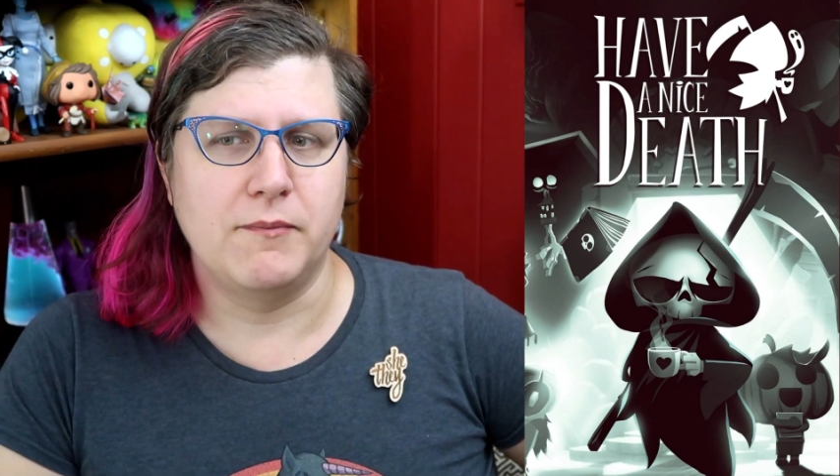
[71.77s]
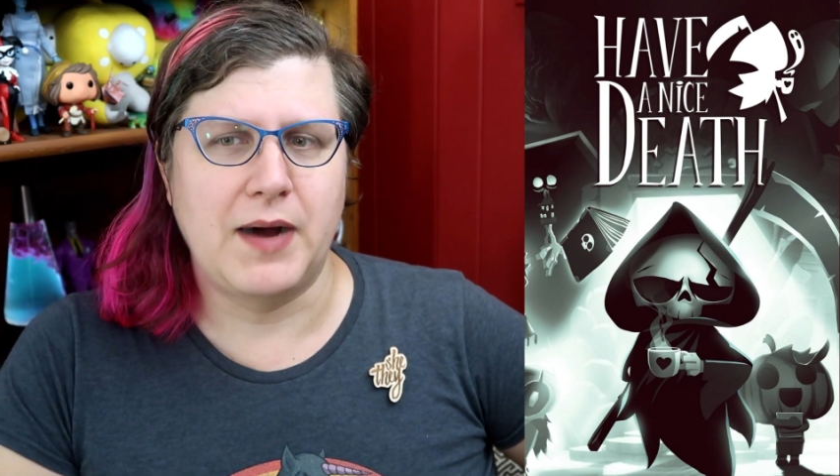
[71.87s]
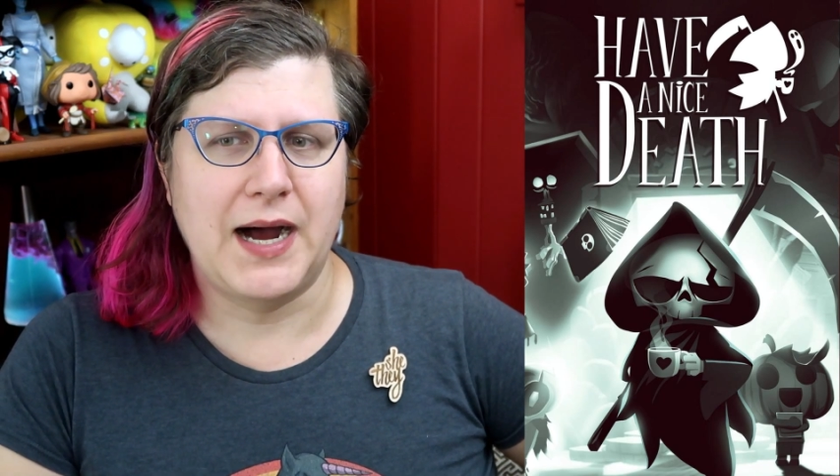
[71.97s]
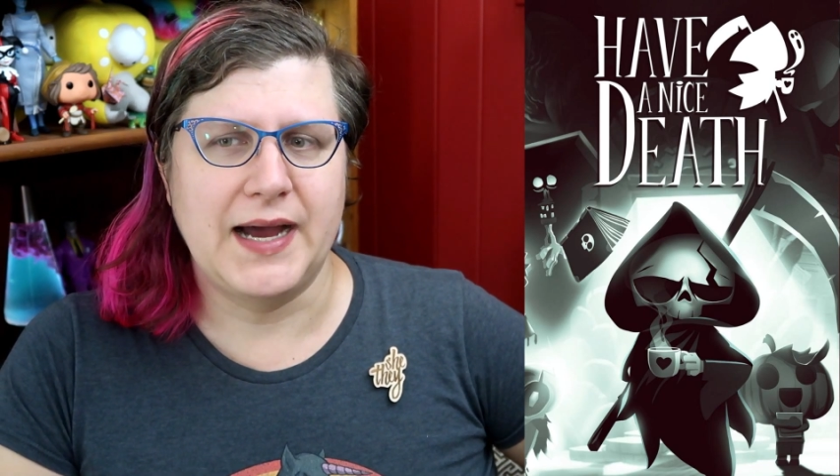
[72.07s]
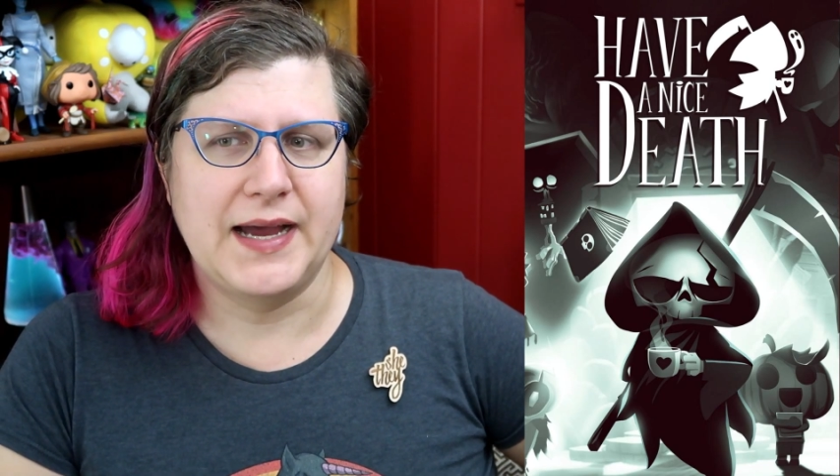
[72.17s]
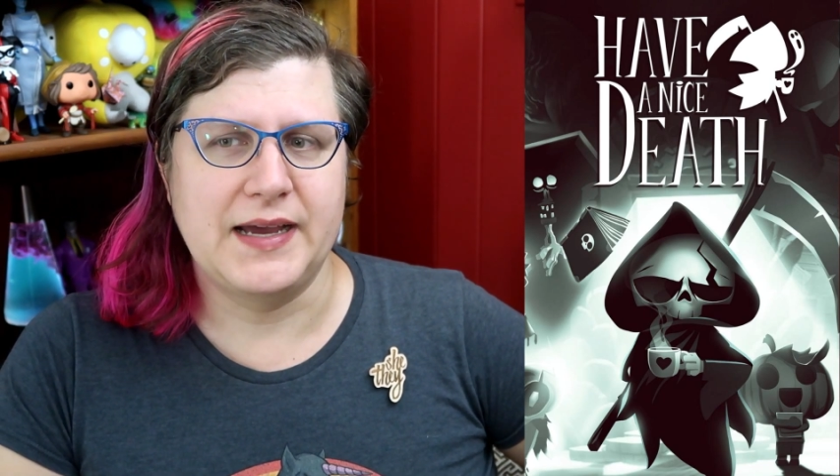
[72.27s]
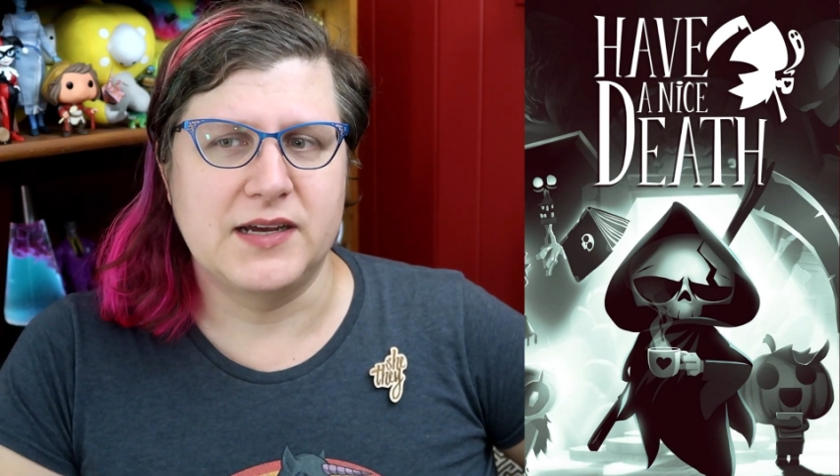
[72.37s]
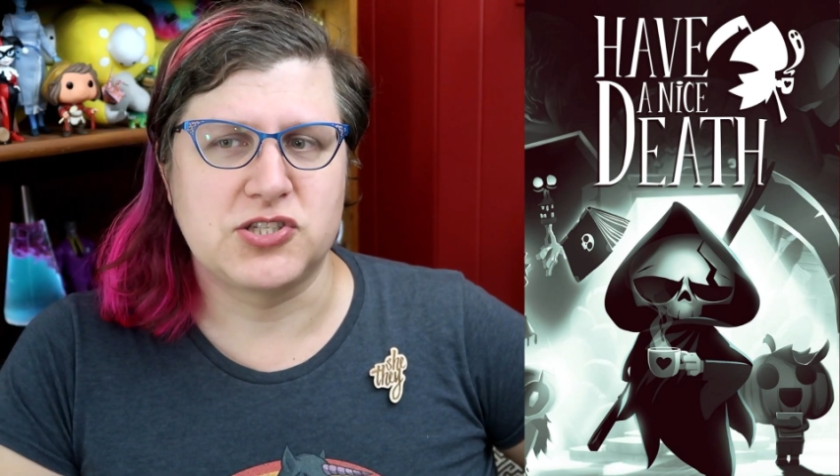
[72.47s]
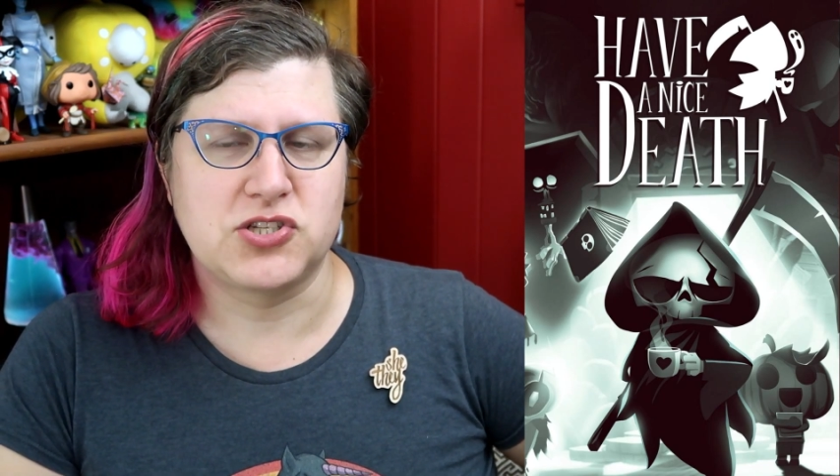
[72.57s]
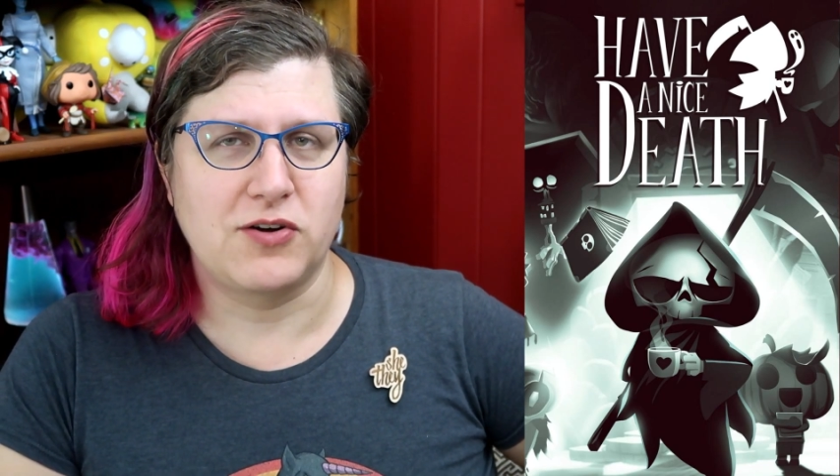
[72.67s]
my
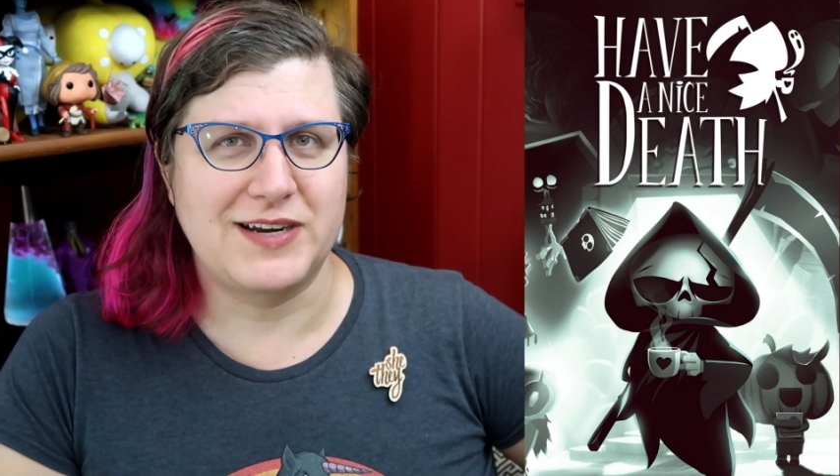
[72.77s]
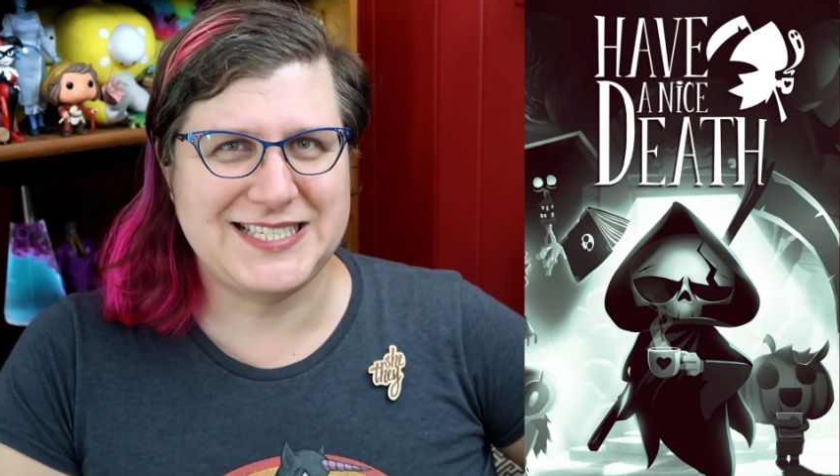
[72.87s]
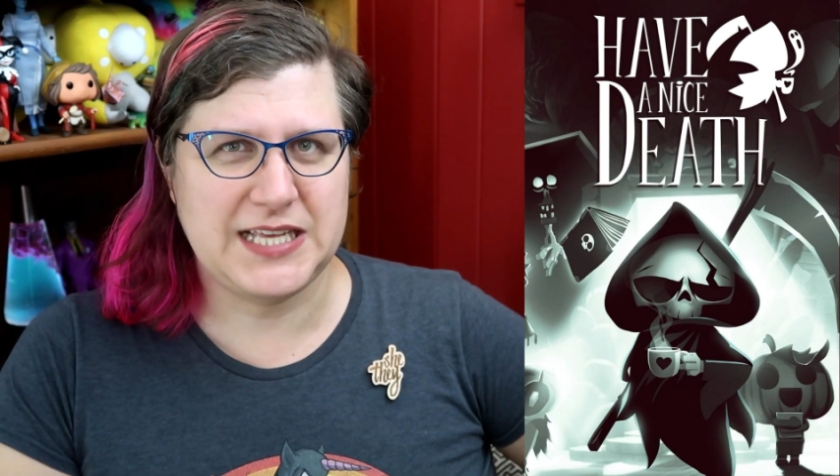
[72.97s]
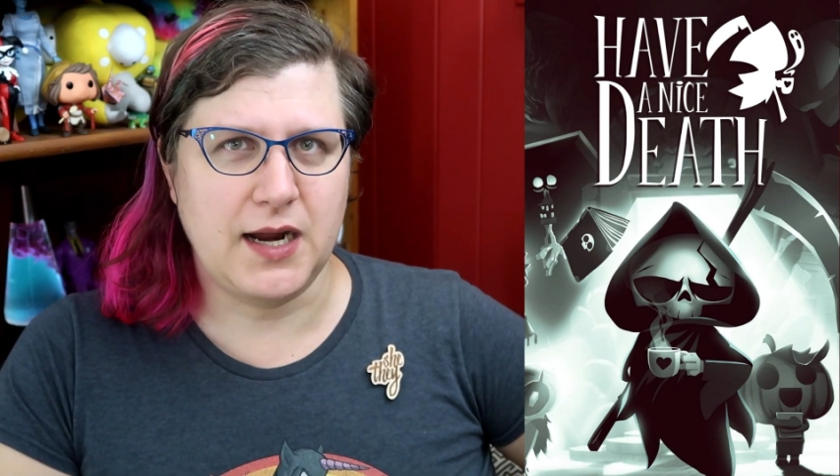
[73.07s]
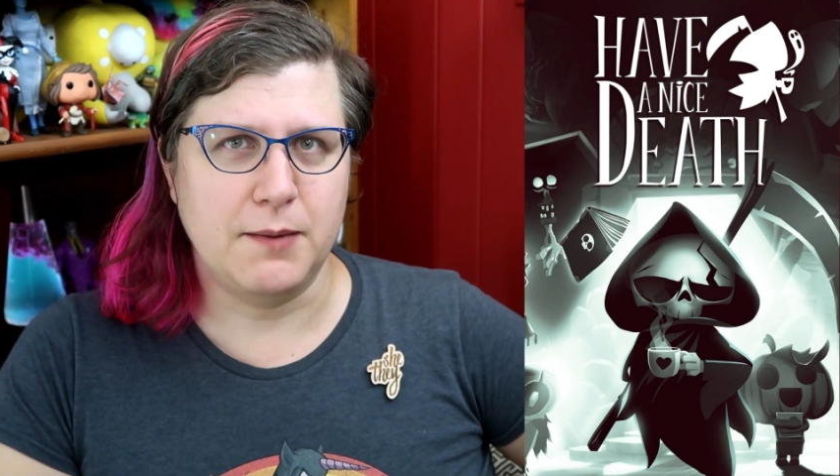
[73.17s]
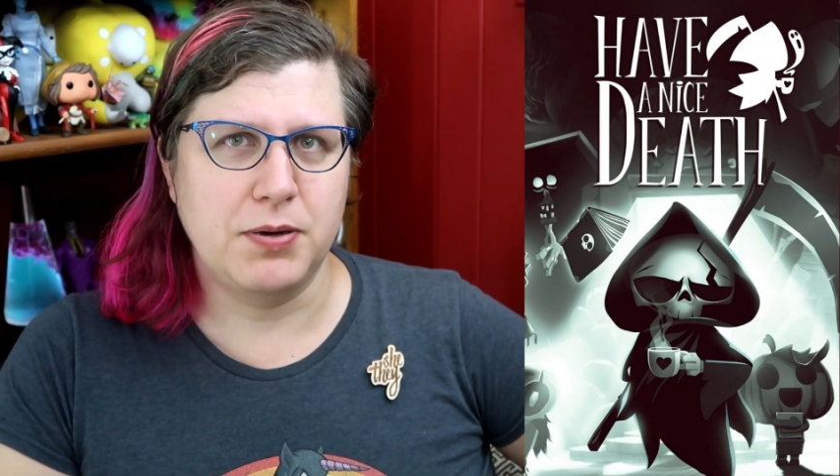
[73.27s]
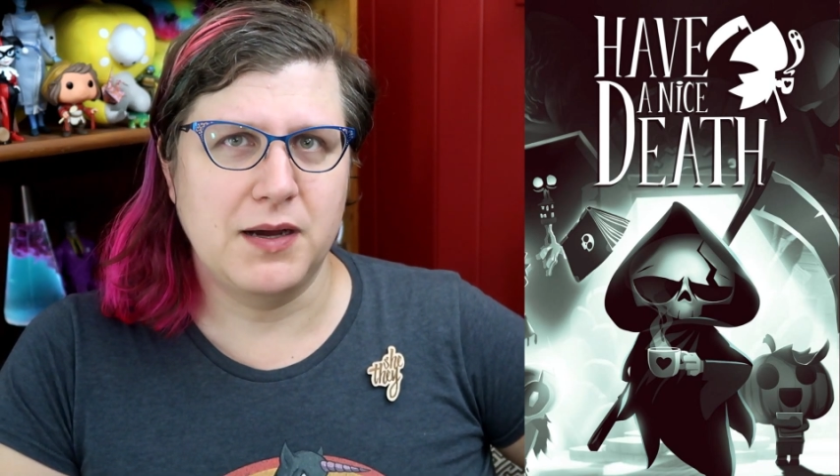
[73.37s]
starting setup